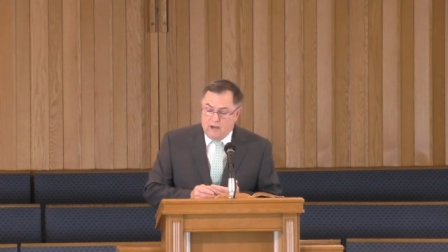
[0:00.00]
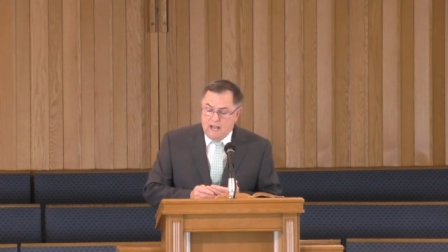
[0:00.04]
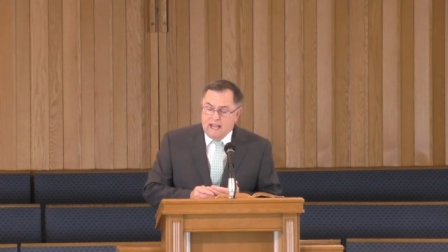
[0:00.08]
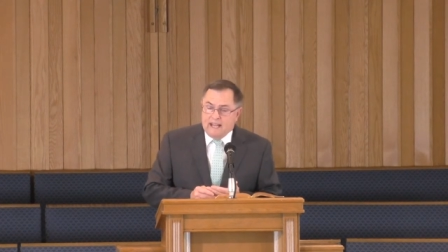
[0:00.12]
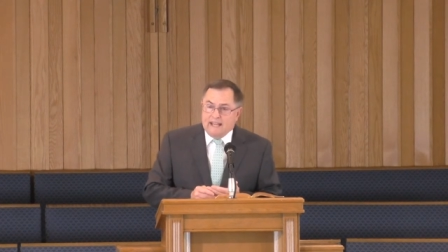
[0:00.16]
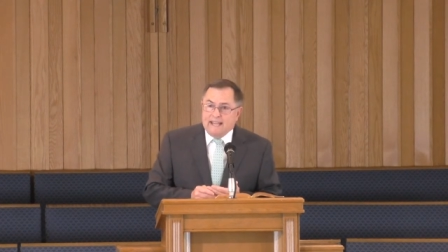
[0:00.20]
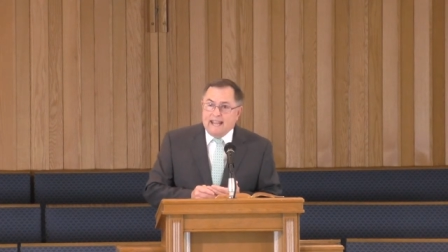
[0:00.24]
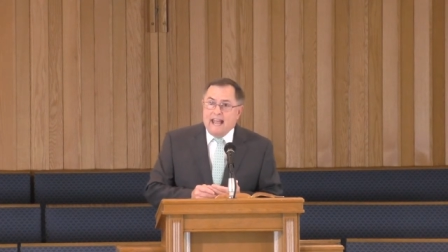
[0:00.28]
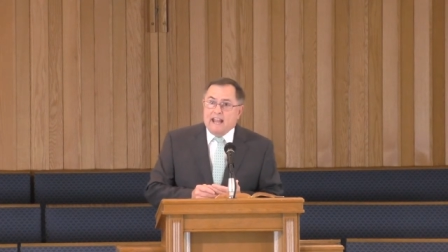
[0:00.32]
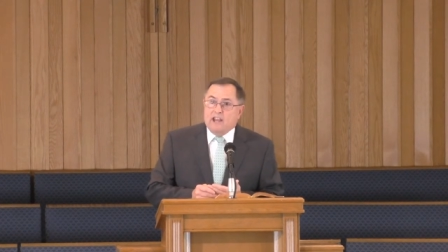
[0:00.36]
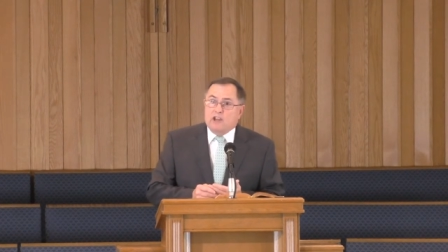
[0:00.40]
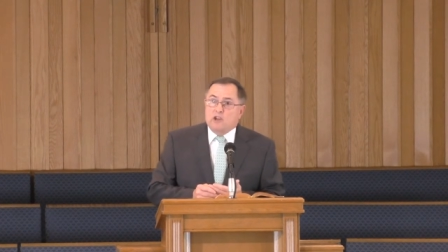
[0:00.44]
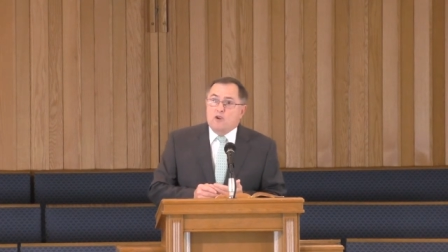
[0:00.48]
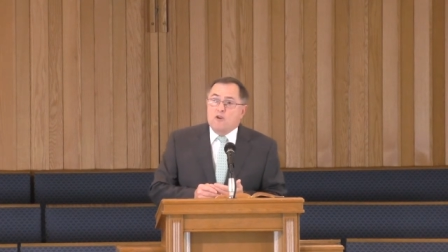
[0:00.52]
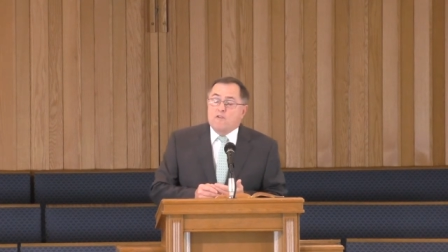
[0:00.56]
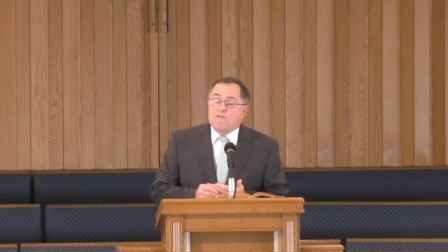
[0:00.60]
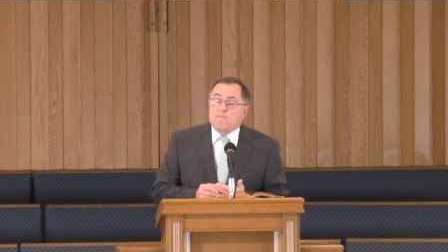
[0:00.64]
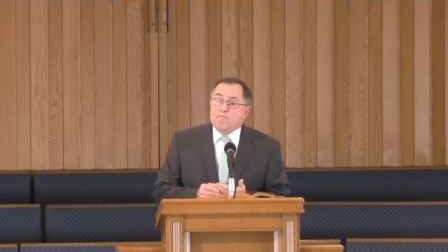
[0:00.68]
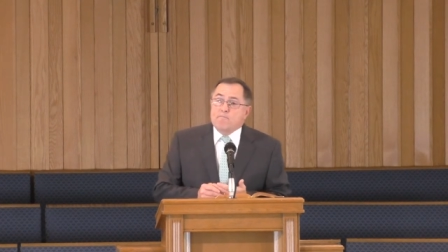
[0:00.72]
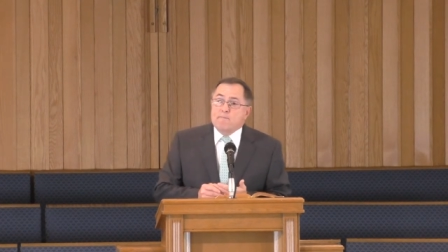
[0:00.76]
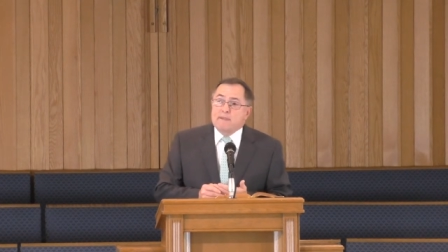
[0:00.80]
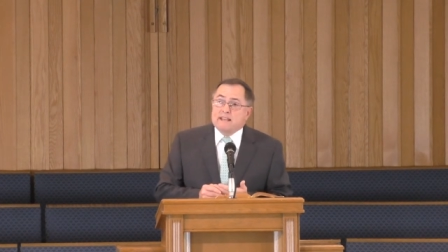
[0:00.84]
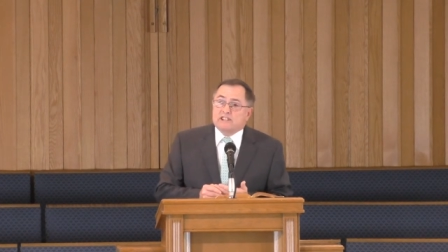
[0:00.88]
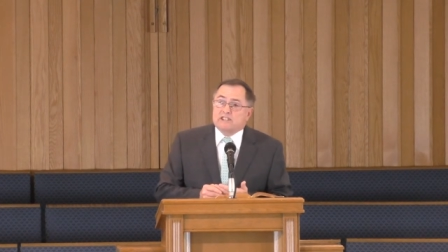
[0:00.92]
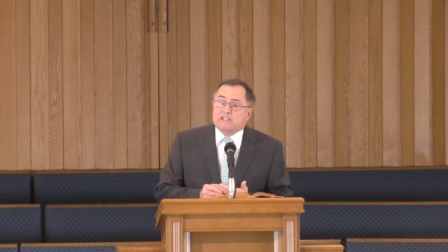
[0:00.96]
yet you've
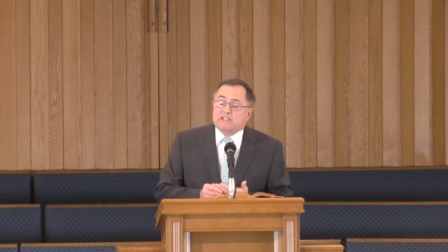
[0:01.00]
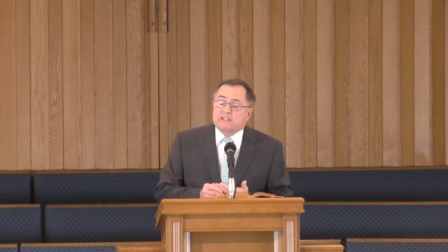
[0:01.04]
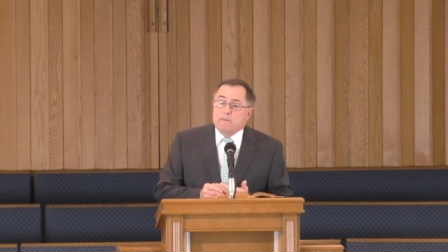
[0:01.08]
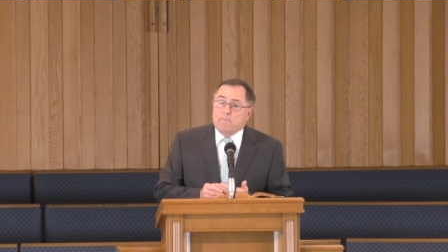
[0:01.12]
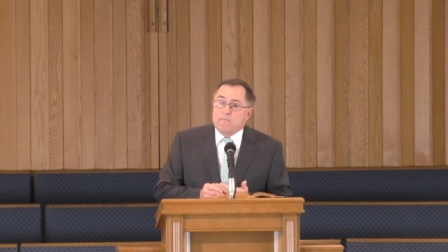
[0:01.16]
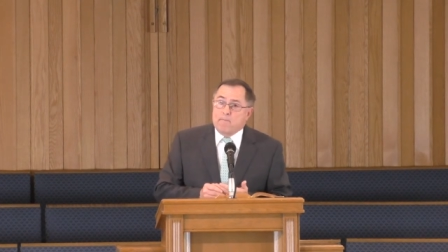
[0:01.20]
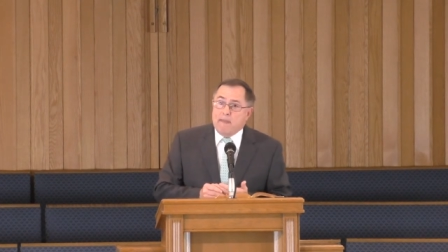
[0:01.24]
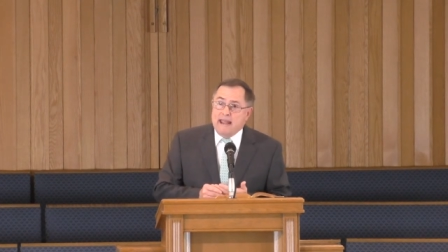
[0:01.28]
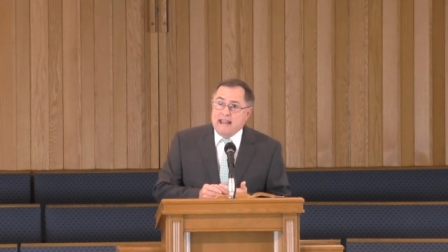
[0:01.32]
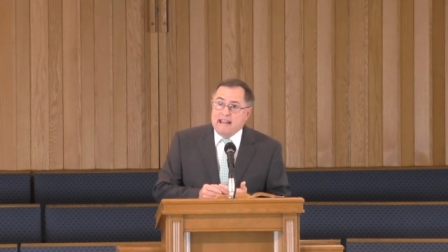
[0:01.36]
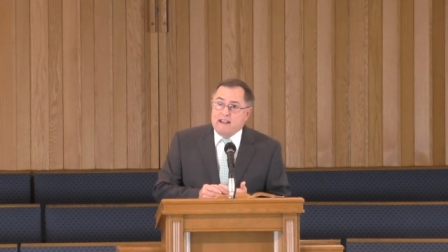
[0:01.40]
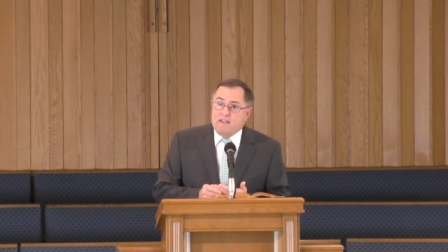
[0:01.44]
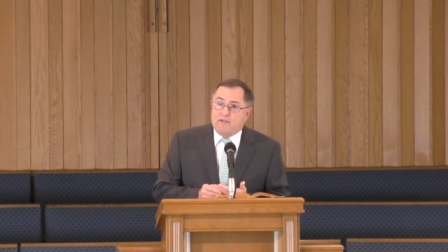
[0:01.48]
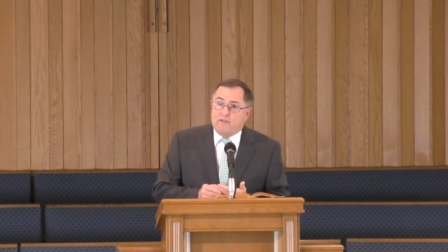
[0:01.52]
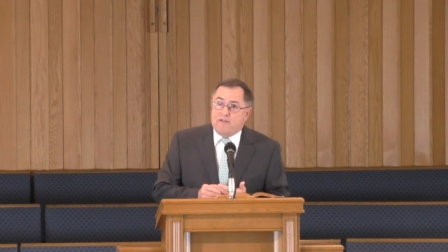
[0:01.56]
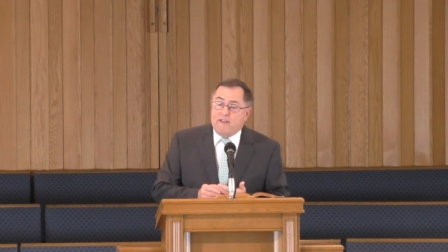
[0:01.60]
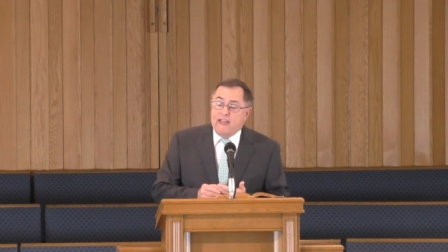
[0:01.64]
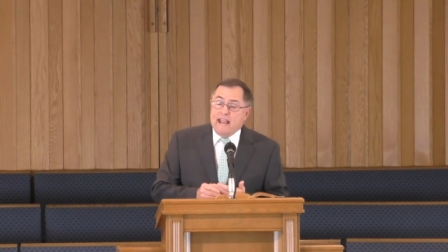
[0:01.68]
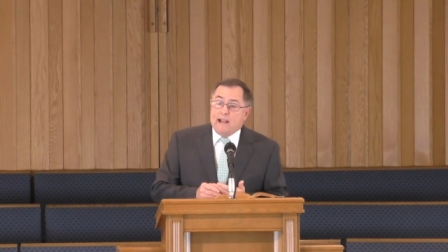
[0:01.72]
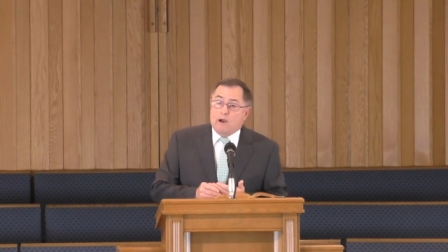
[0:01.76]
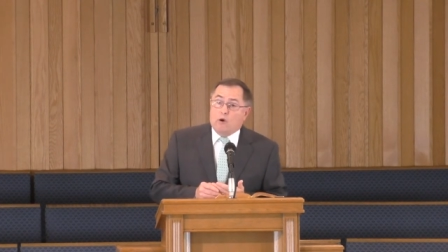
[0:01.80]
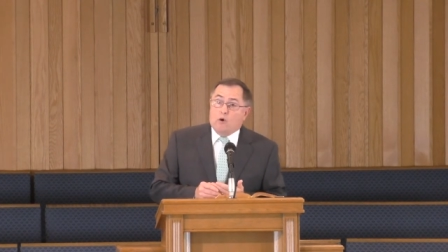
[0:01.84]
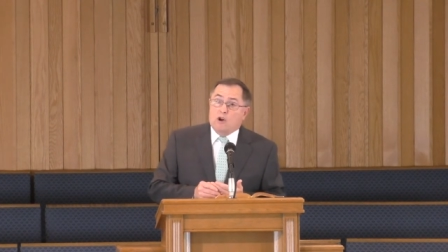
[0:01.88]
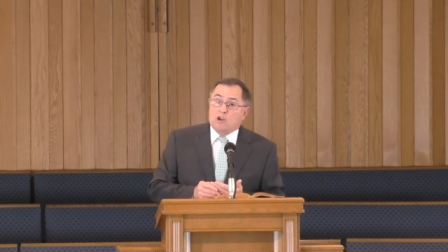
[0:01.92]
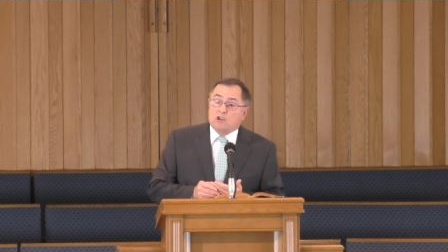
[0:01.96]
missed the main
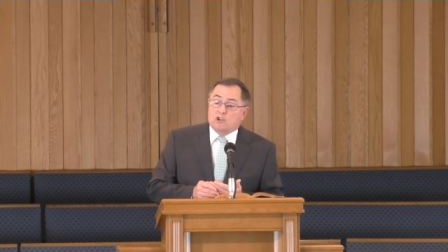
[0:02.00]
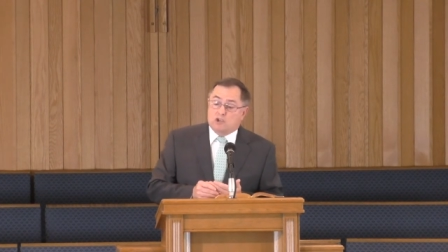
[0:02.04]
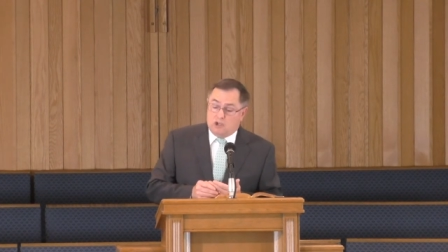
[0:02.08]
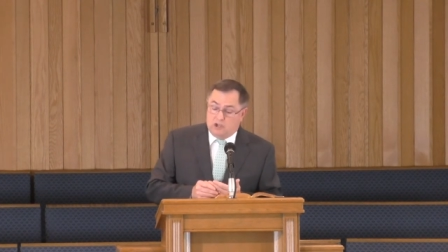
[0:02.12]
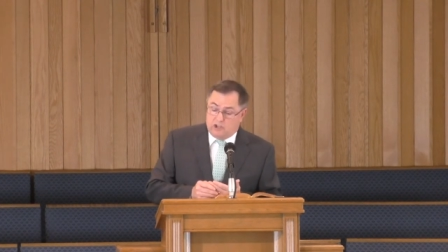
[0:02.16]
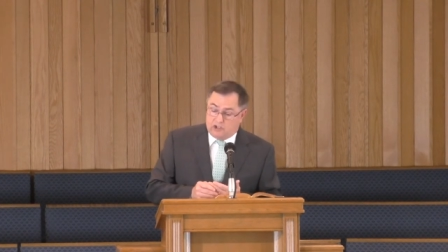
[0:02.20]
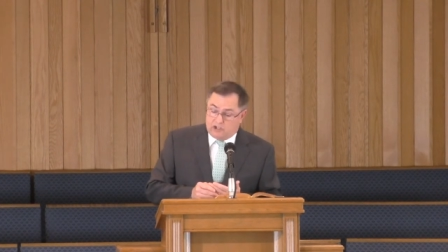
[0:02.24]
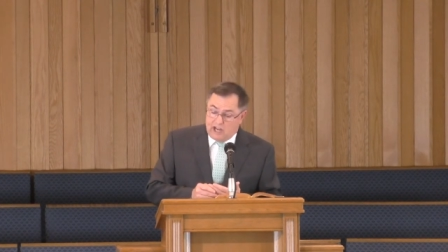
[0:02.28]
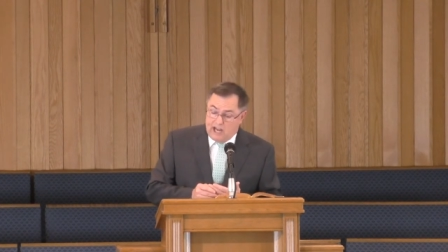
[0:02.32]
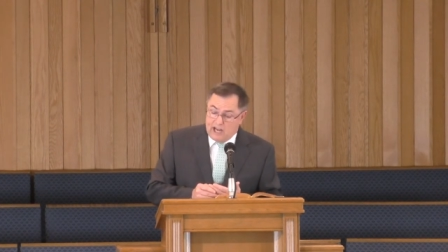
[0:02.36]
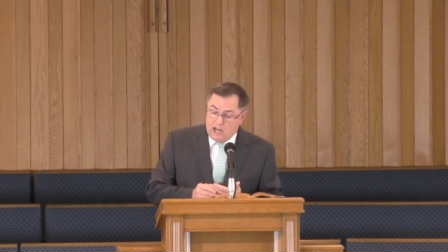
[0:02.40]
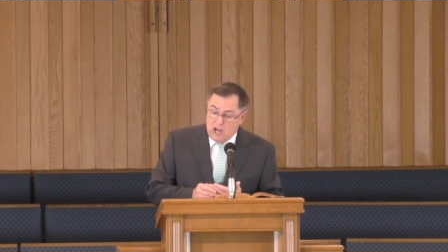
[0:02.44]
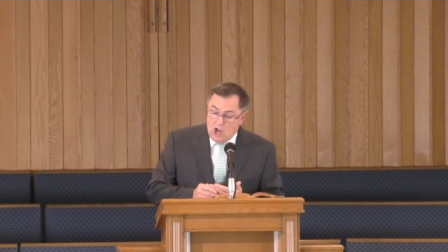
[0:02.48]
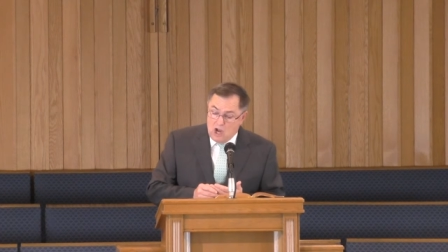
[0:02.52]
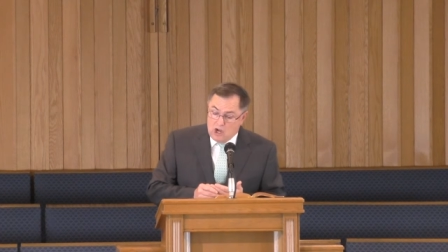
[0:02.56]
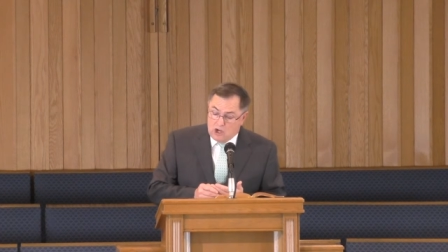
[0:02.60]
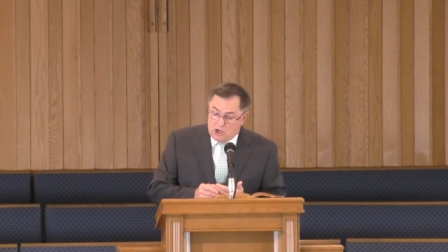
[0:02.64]
thing, or I should say,